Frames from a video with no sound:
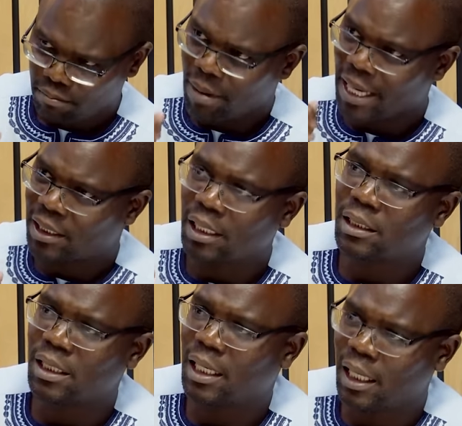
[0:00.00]
my
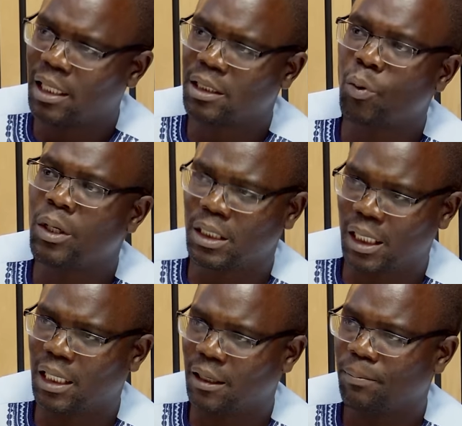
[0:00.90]
sense is that the ANC will
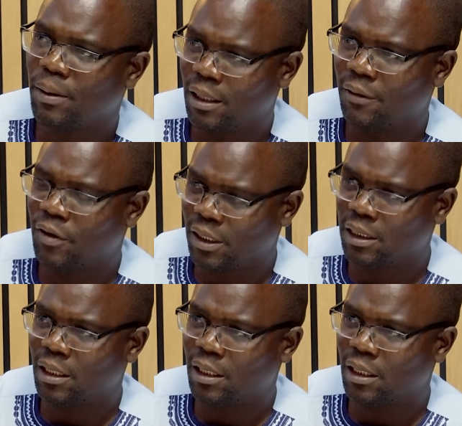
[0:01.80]
retain the Free